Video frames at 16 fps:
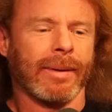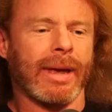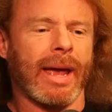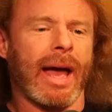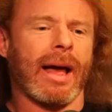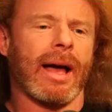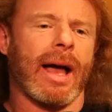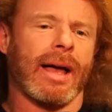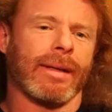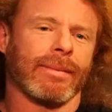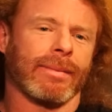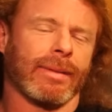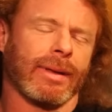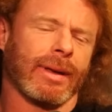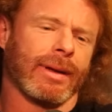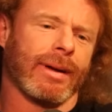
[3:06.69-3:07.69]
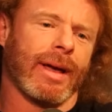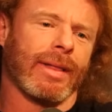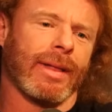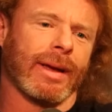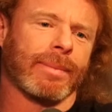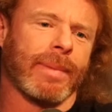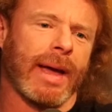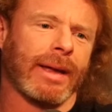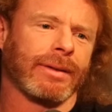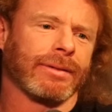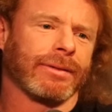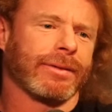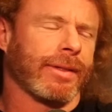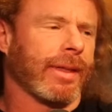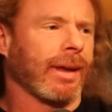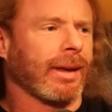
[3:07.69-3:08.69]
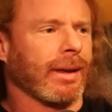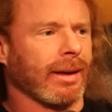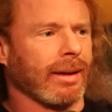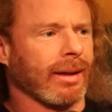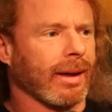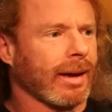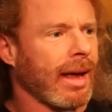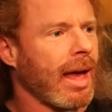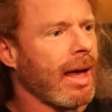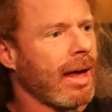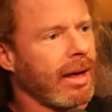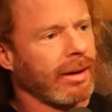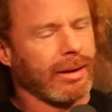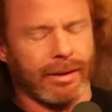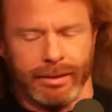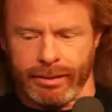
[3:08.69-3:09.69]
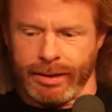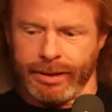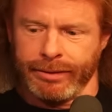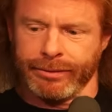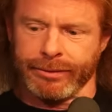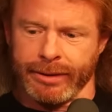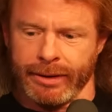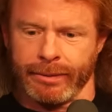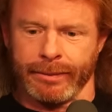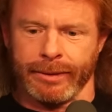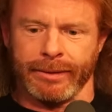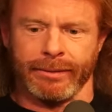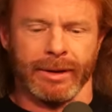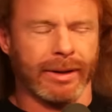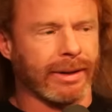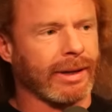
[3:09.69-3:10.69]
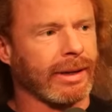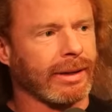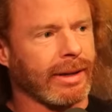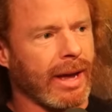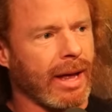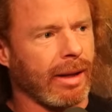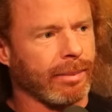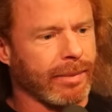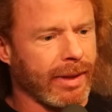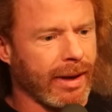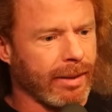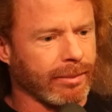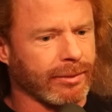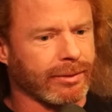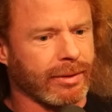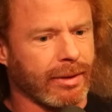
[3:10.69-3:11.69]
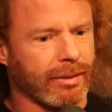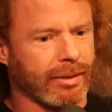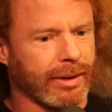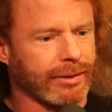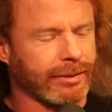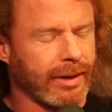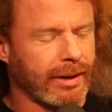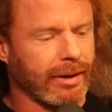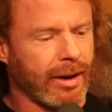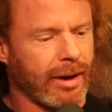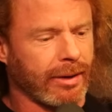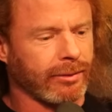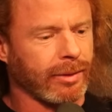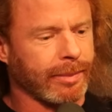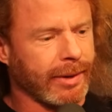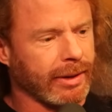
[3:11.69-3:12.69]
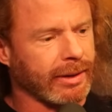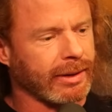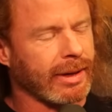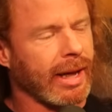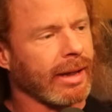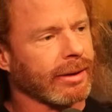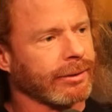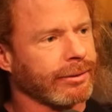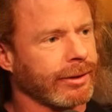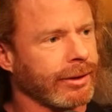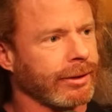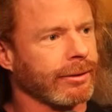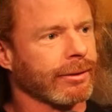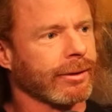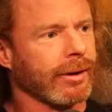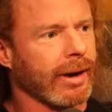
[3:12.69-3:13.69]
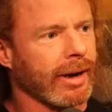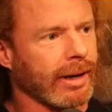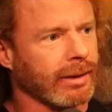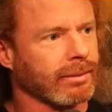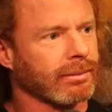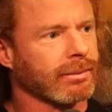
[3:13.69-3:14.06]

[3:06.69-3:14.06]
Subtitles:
but yeah, I like Biden's thinking, like, Israel, we really need to help them, so let's send $100 billion to Ukraine.